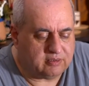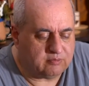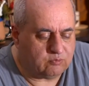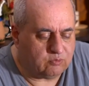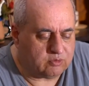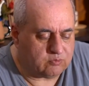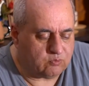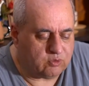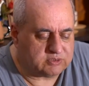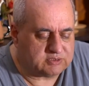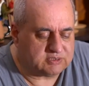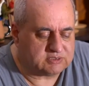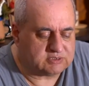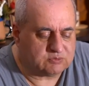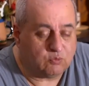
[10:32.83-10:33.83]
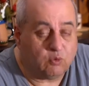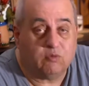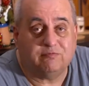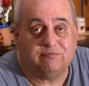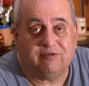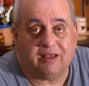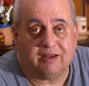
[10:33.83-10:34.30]
what its
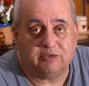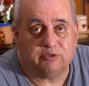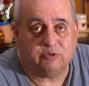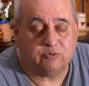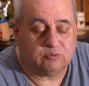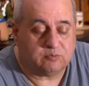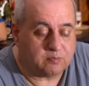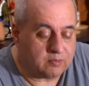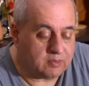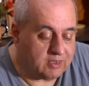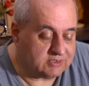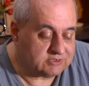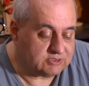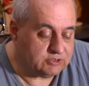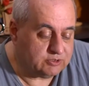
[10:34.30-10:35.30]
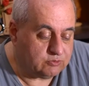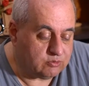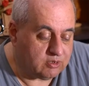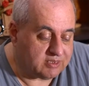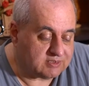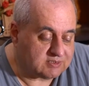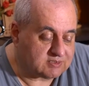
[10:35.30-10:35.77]
value as new
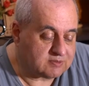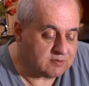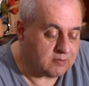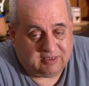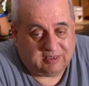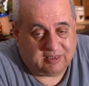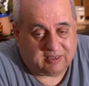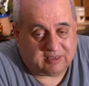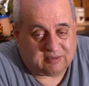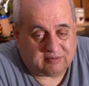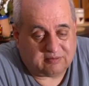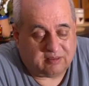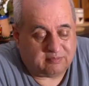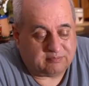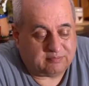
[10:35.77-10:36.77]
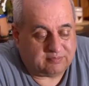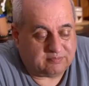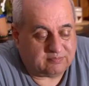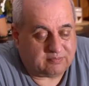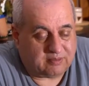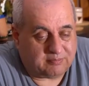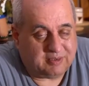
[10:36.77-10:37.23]
lens.
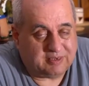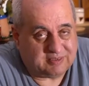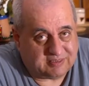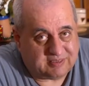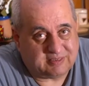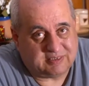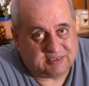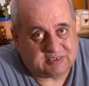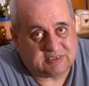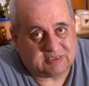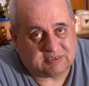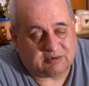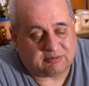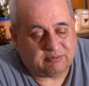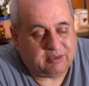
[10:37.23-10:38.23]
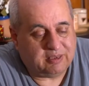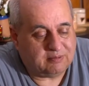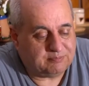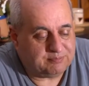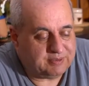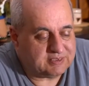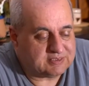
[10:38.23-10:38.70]
I mean, this is a real
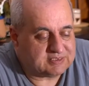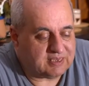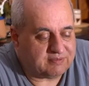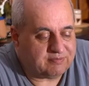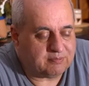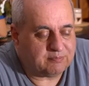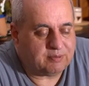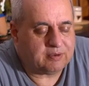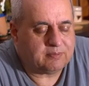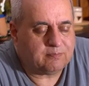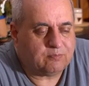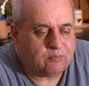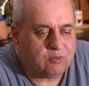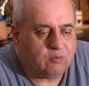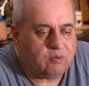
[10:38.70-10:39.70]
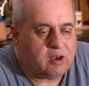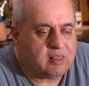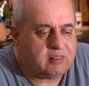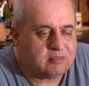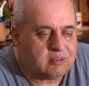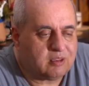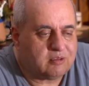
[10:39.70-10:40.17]
big saving, but what I
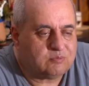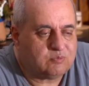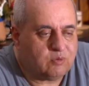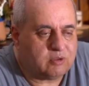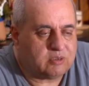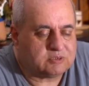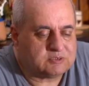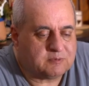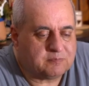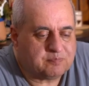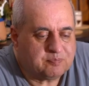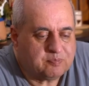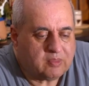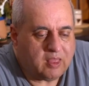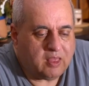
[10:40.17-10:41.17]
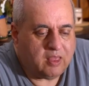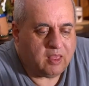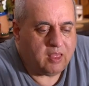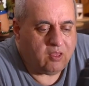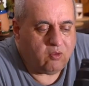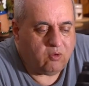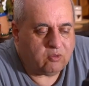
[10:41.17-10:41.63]
thought was,
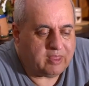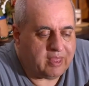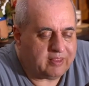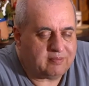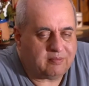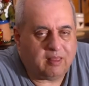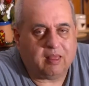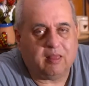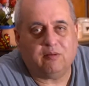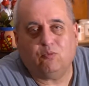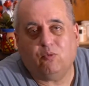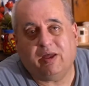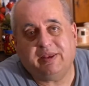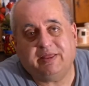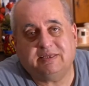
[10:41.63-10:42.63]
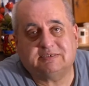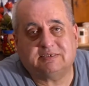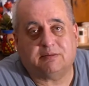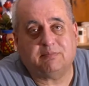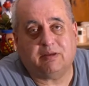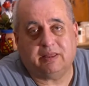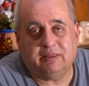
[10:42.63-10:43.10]
okay, weddings
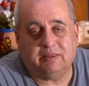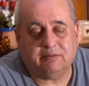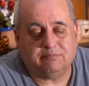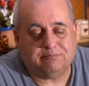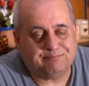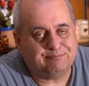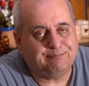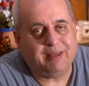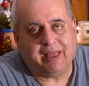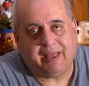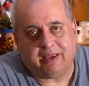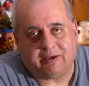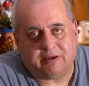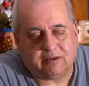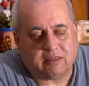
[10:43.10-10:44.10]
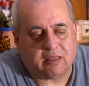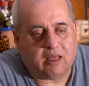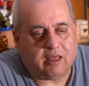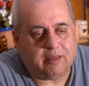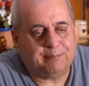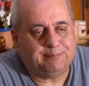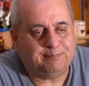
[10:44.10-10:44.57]
are my main
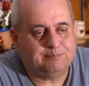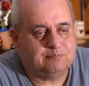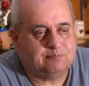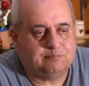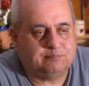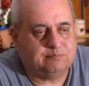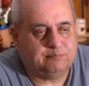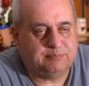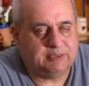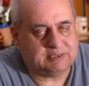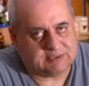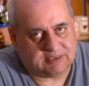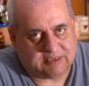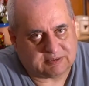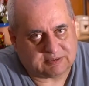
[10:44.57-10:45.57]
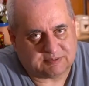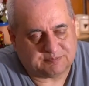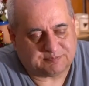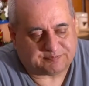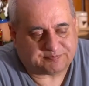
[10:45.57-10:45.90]
business.